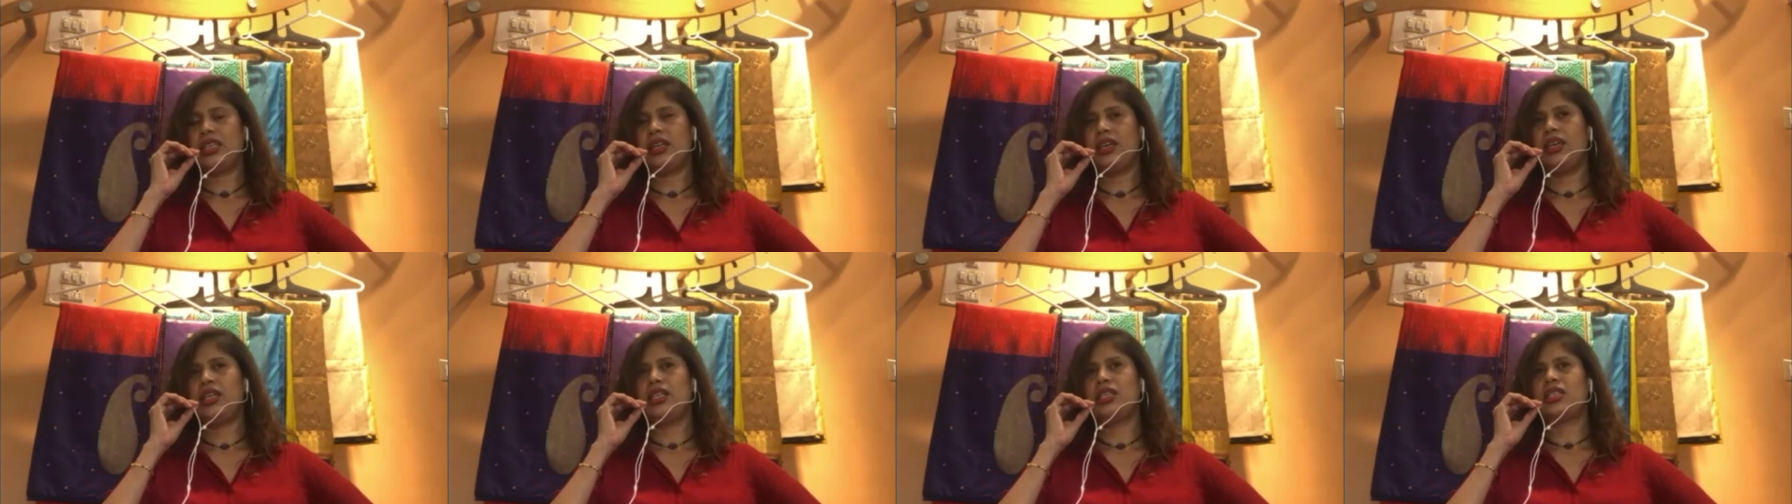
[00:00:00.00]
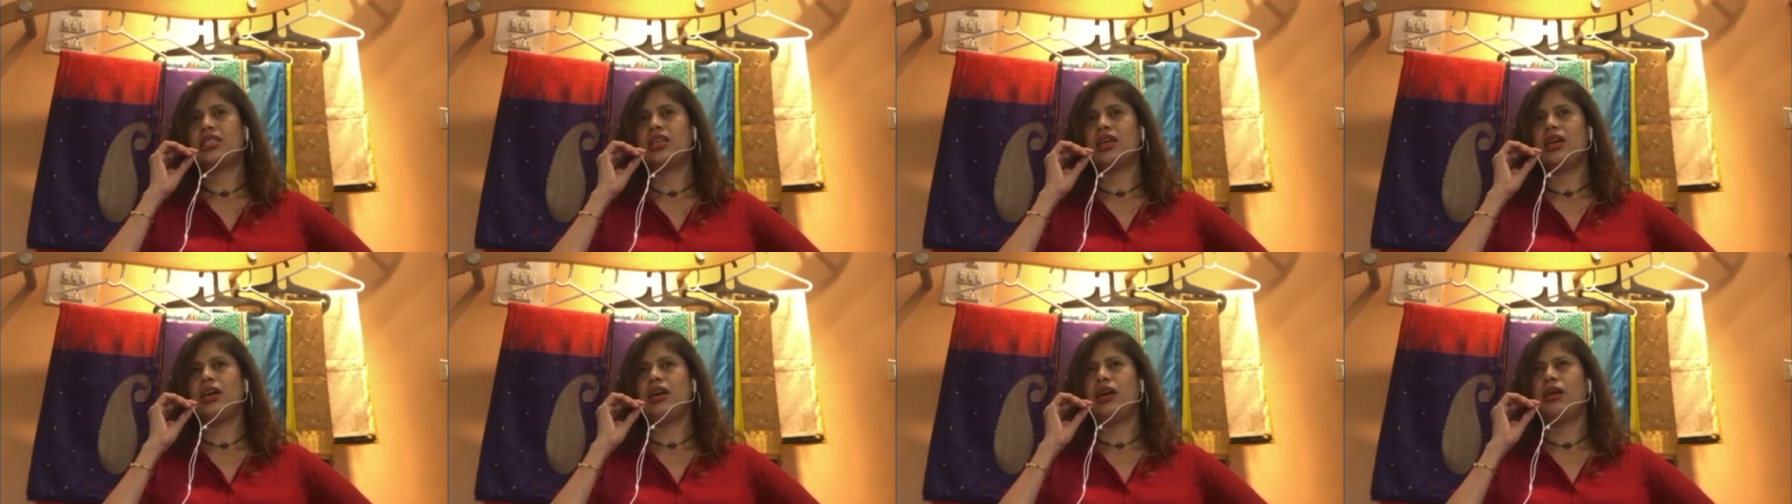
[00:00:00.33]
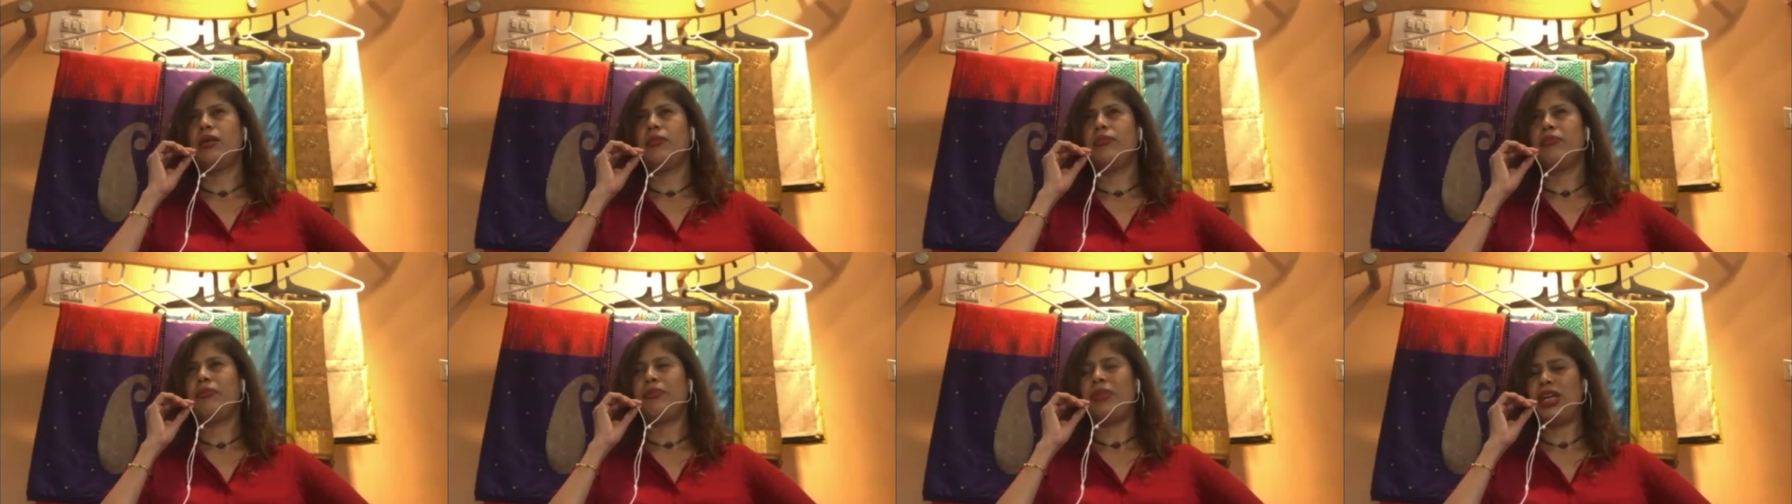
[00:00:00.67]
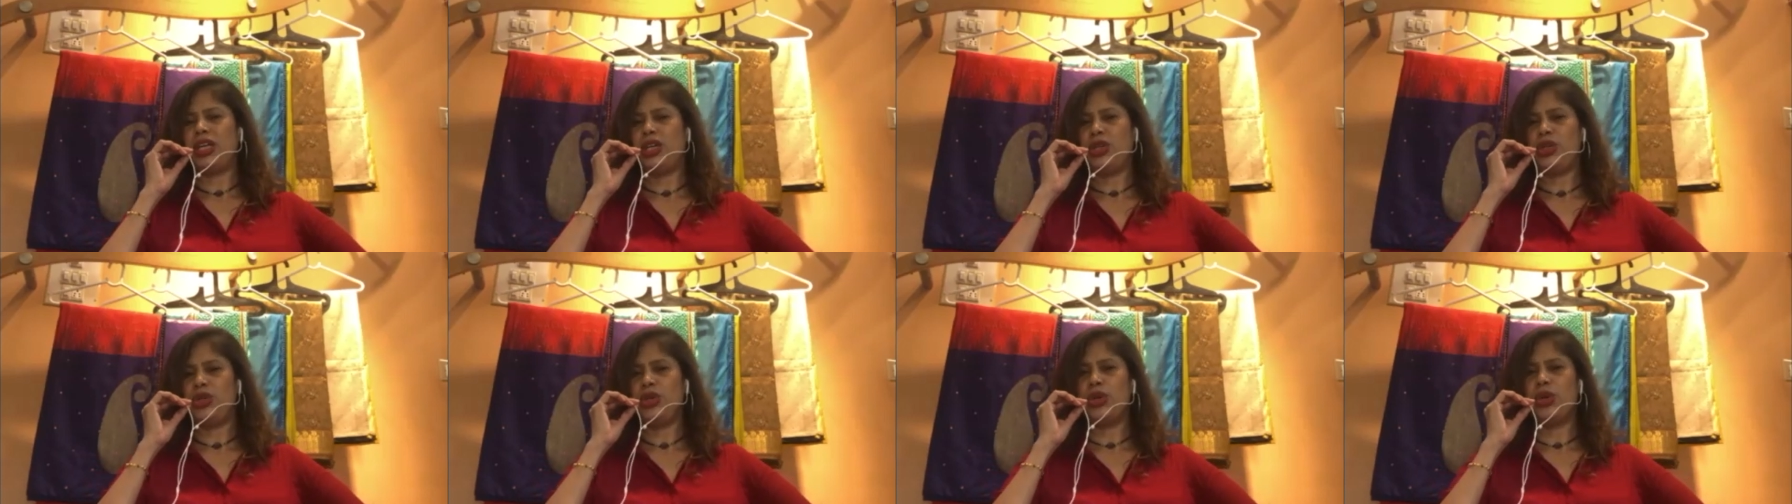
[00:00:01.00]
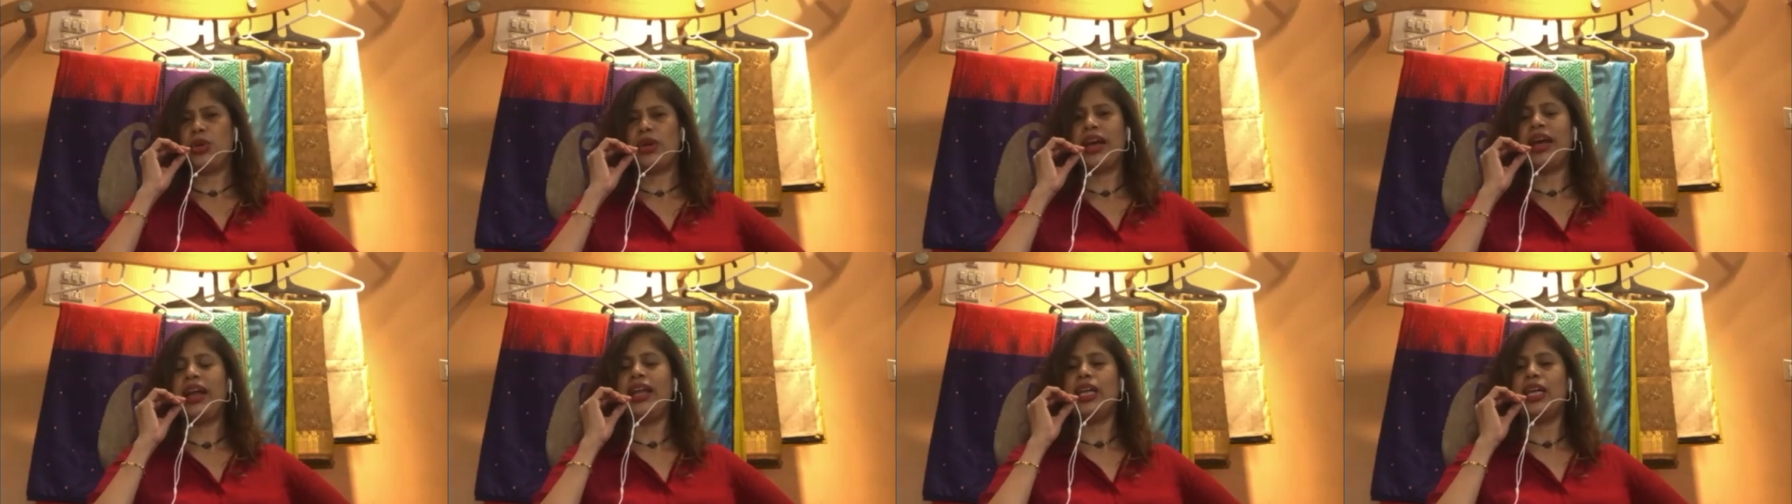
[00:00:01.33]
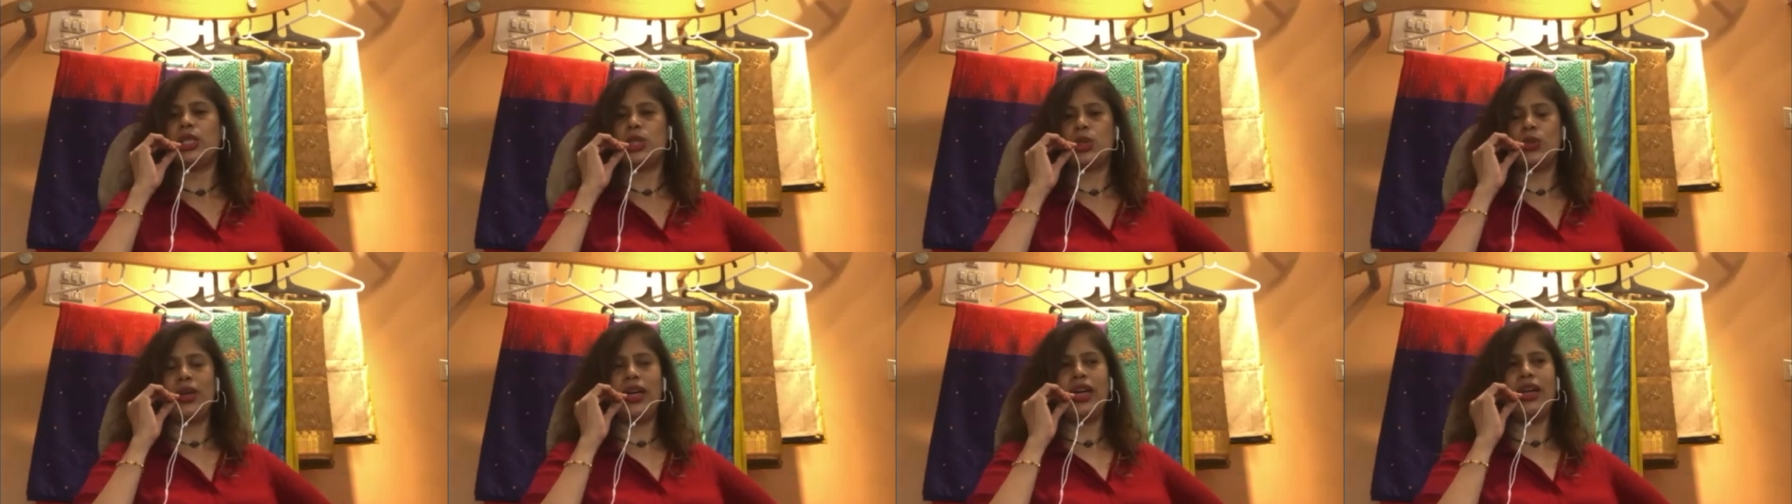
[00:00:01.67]
It's Penidur
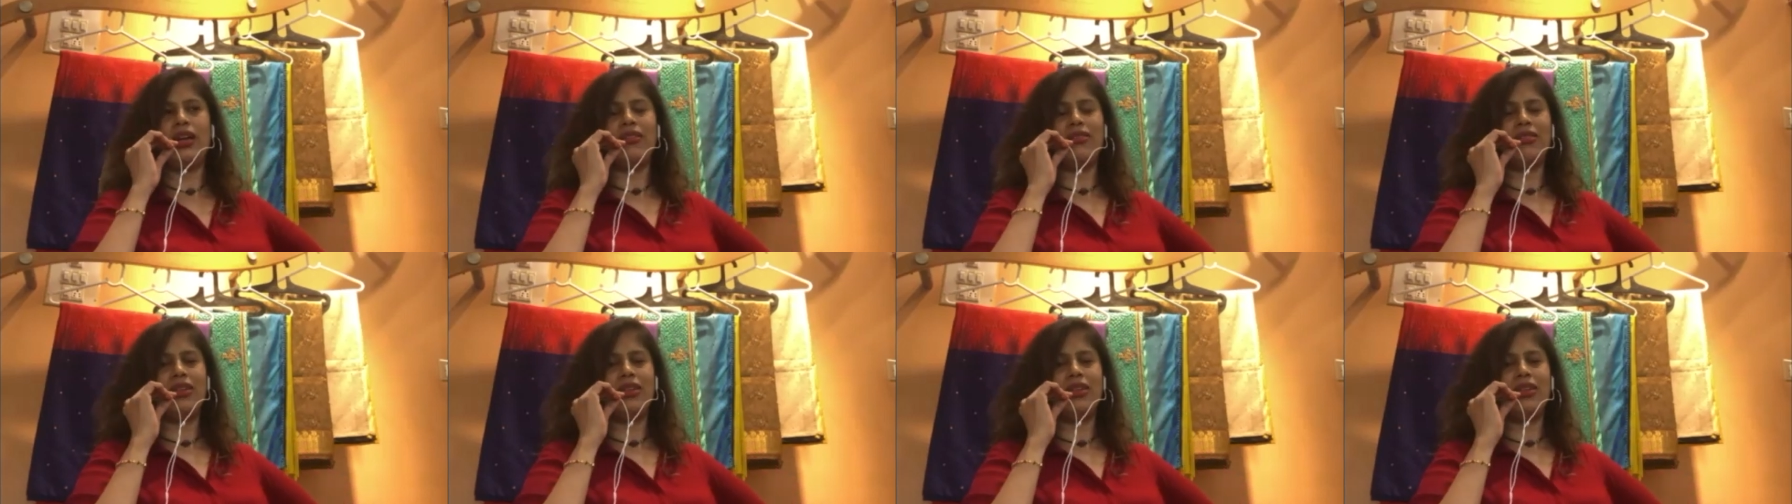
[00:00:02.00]
LA12.